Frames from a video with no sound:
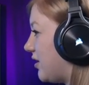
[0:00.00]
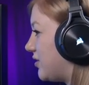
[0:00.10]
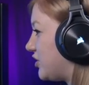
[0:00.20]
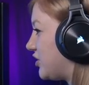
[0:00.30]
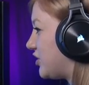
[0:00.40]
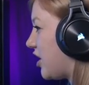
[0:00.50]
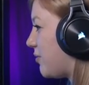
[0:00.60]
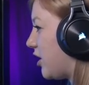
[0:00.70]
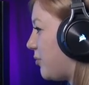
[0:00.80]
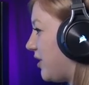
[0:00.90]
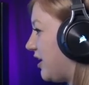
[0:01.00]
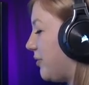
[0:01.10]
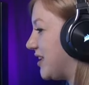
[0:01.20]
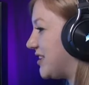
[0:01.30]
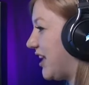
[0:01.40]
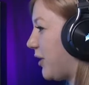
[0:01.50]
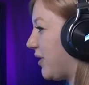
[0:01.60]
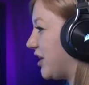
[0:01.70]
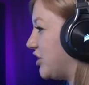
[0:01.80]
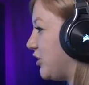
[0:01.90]
Just turn mine up a little bit, see how we
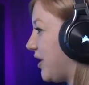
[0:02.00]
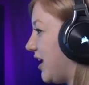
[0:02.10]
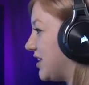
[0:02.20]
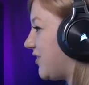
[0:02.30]
can do. It is